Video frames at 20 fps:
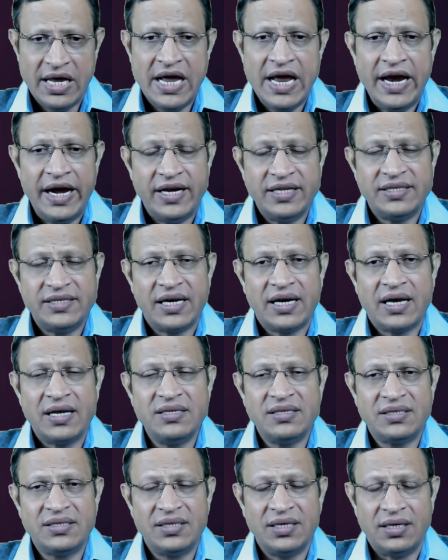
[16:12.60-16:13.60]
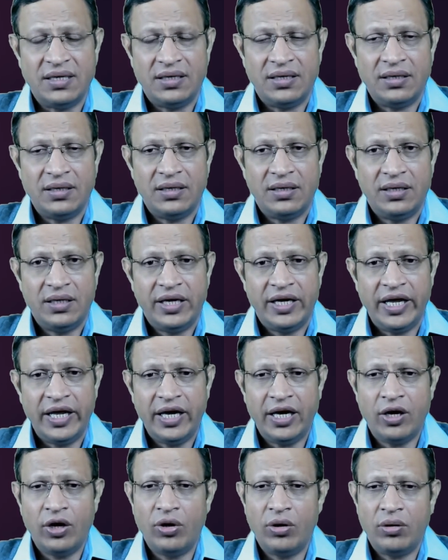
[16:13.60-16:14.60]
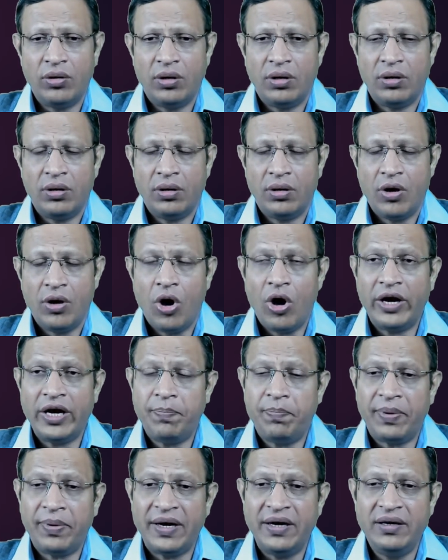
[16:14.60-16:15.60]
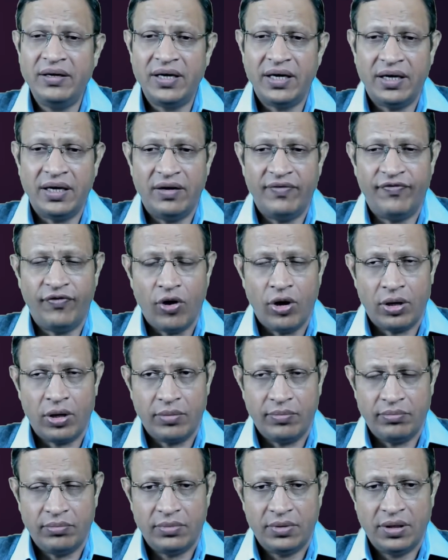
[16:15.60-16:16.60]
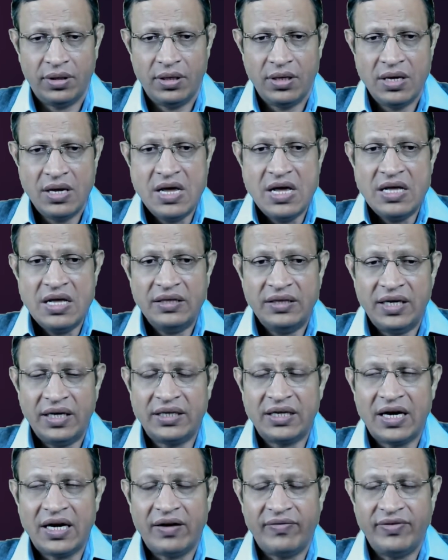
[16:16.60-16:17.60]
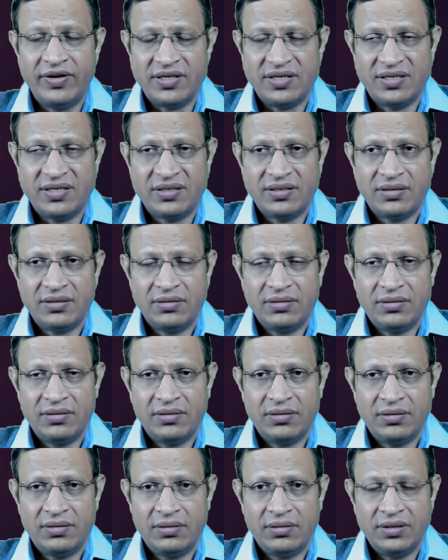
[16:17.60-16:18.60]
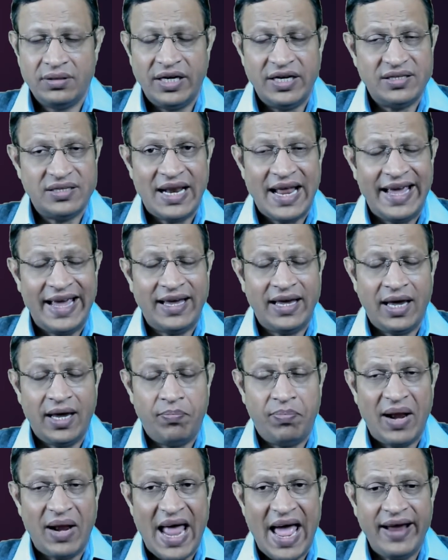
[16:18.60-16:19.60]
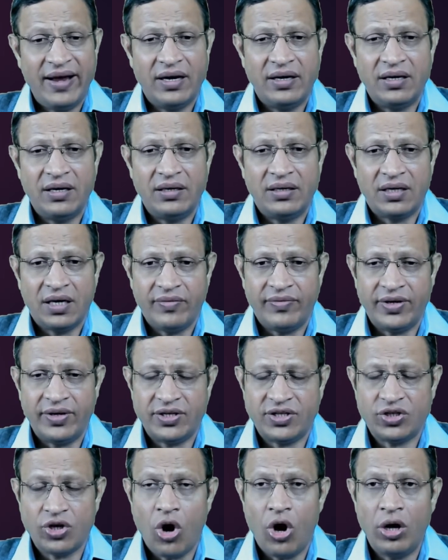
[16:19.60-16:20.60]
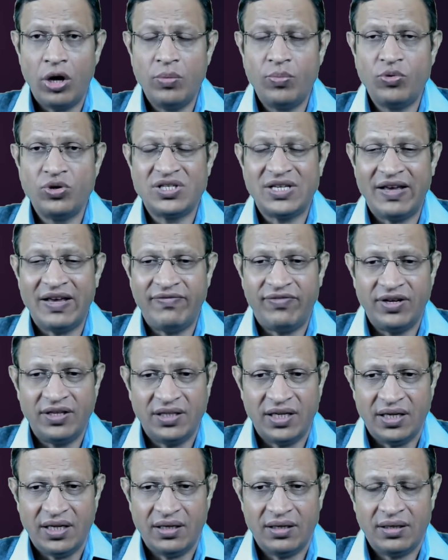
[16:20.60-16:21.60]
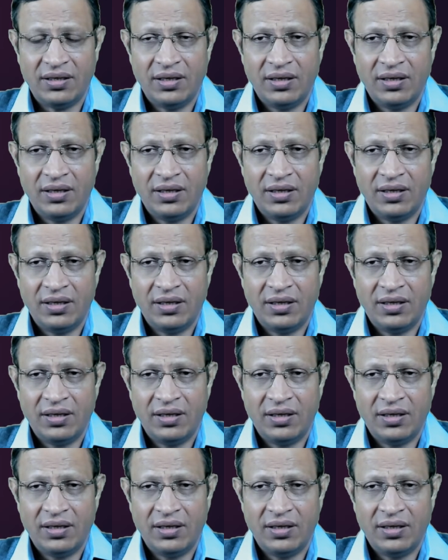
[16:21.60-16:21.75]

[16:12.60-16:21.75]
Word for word: it is a consent taken on a printed form that covers, that is a, like a blanket, it covers almost everything